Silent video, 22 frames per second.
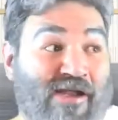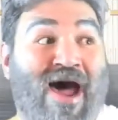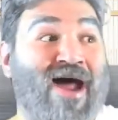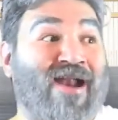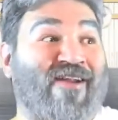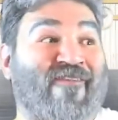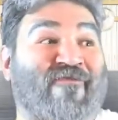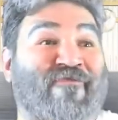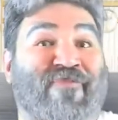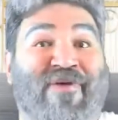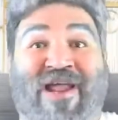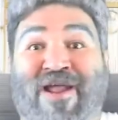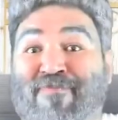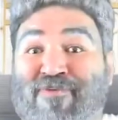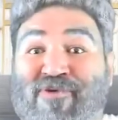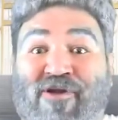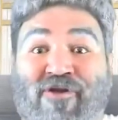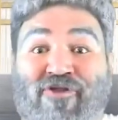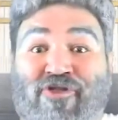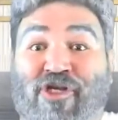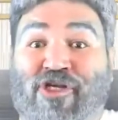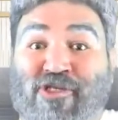A lot of
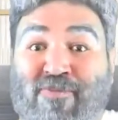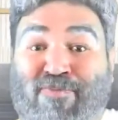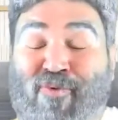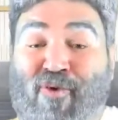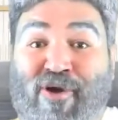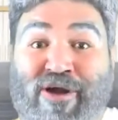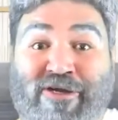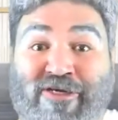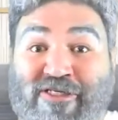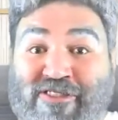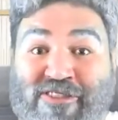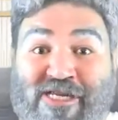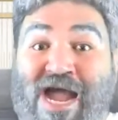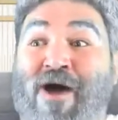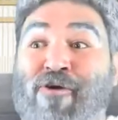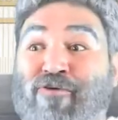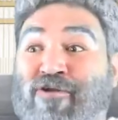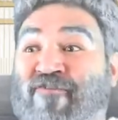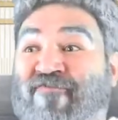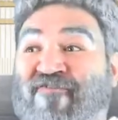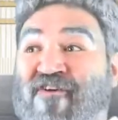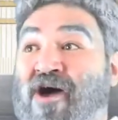people at this point
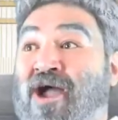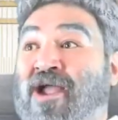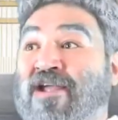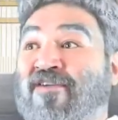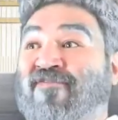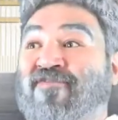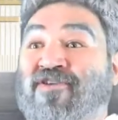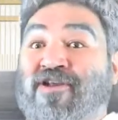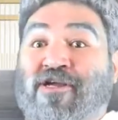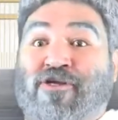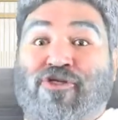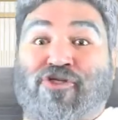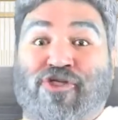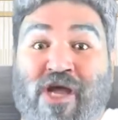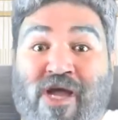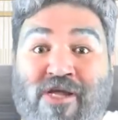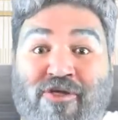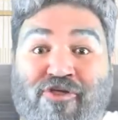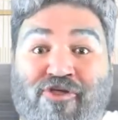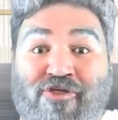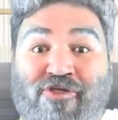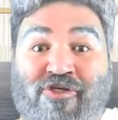doubt if I even
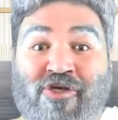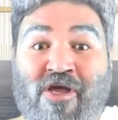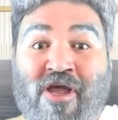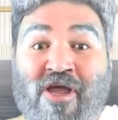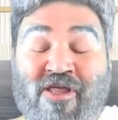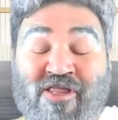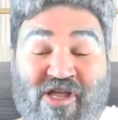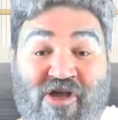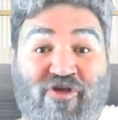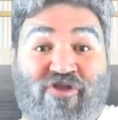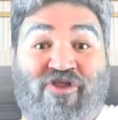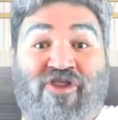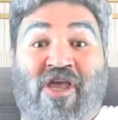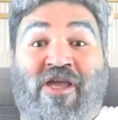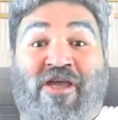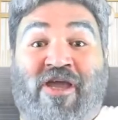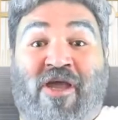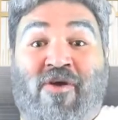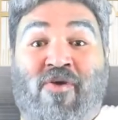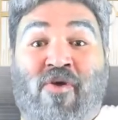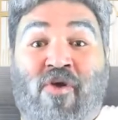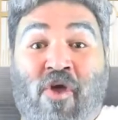exist. They're
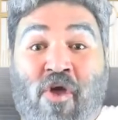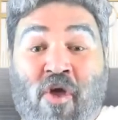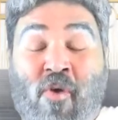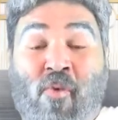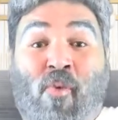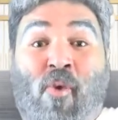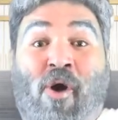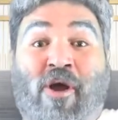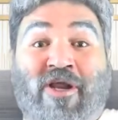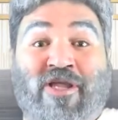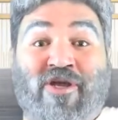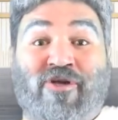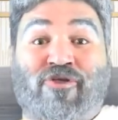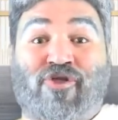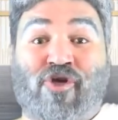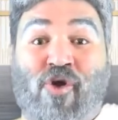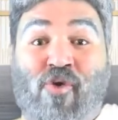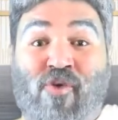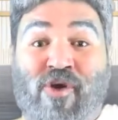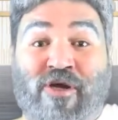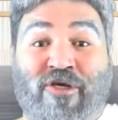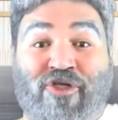thinking, what are
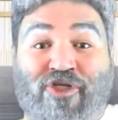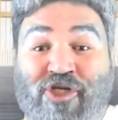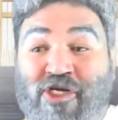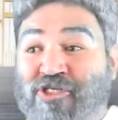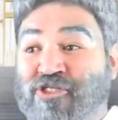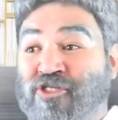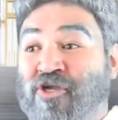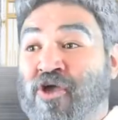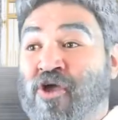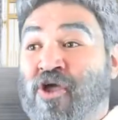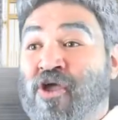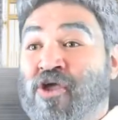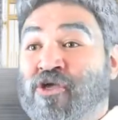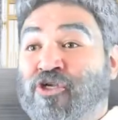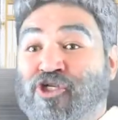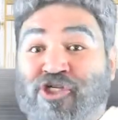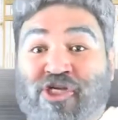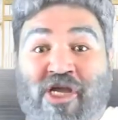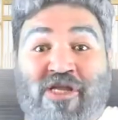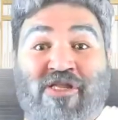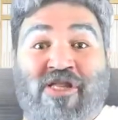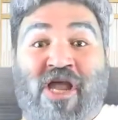you doing just
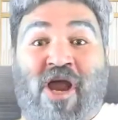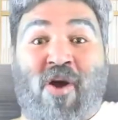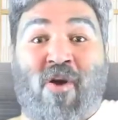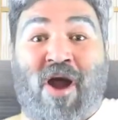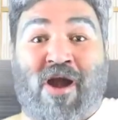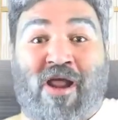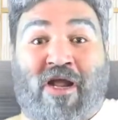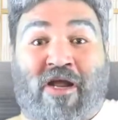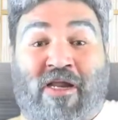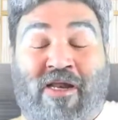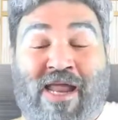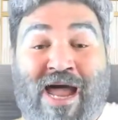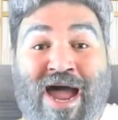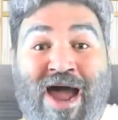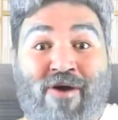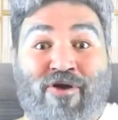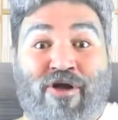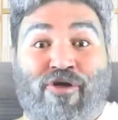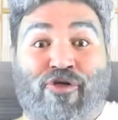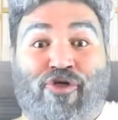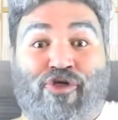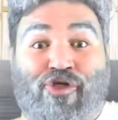sitting there on a
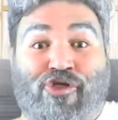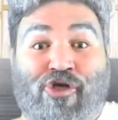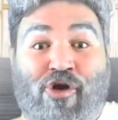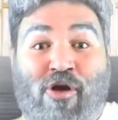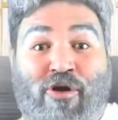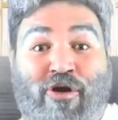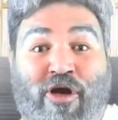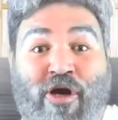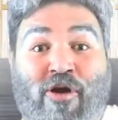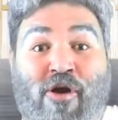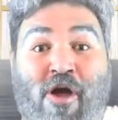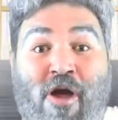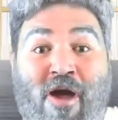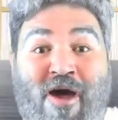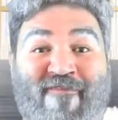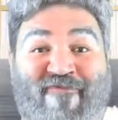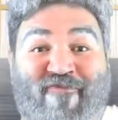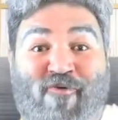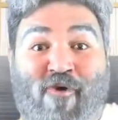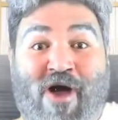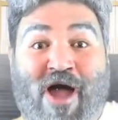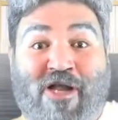cloud and jerking
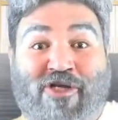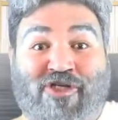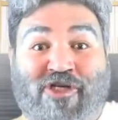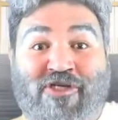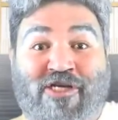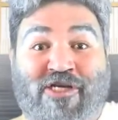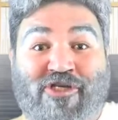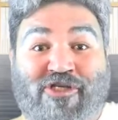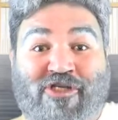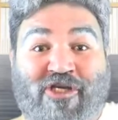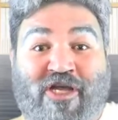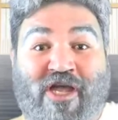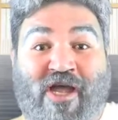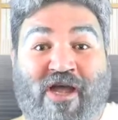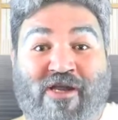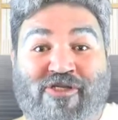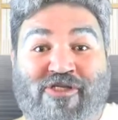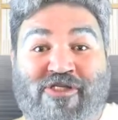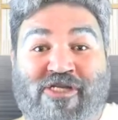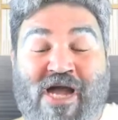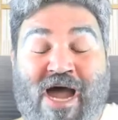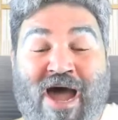off, watching these
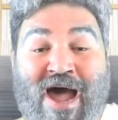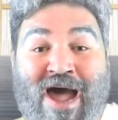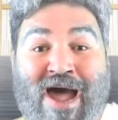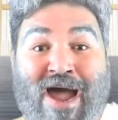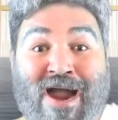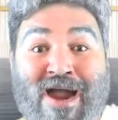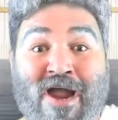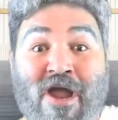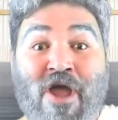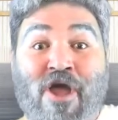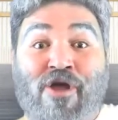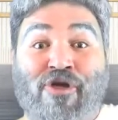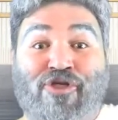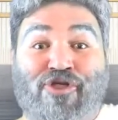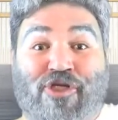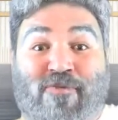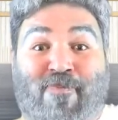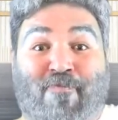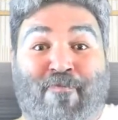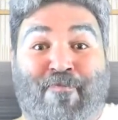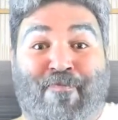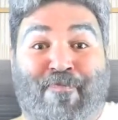kids die?
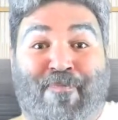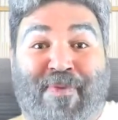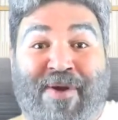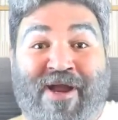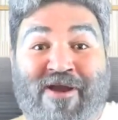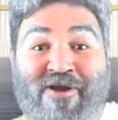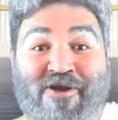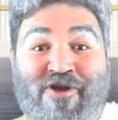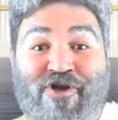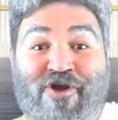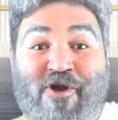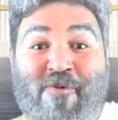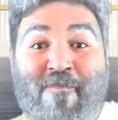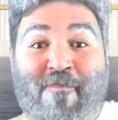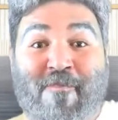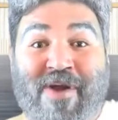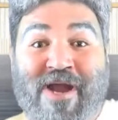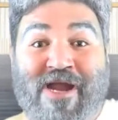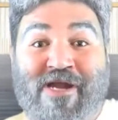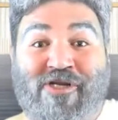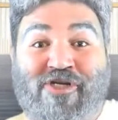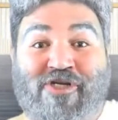Just beating
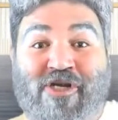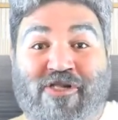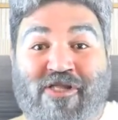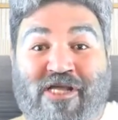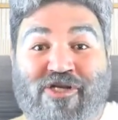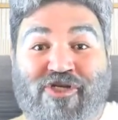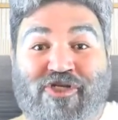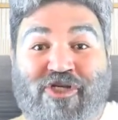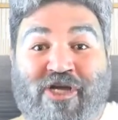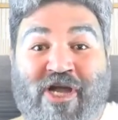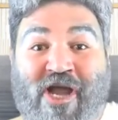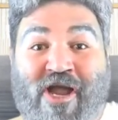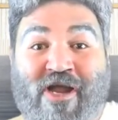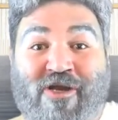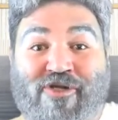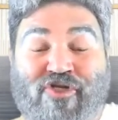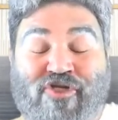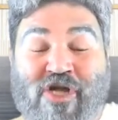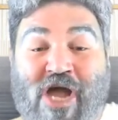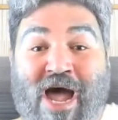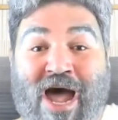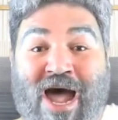your meat to these
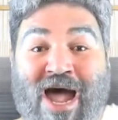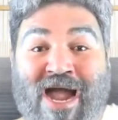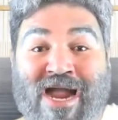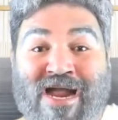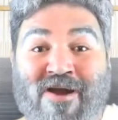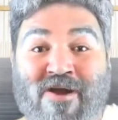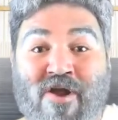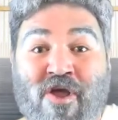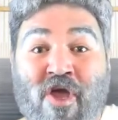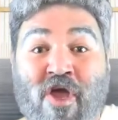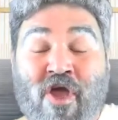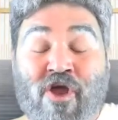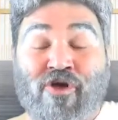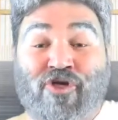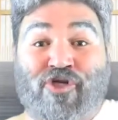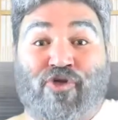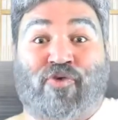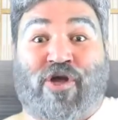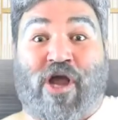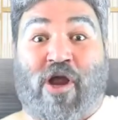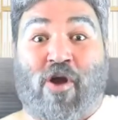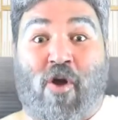kids dying?
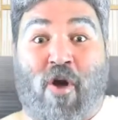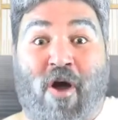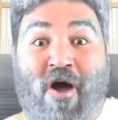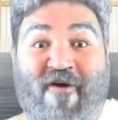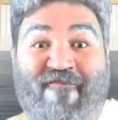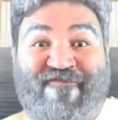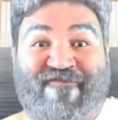You get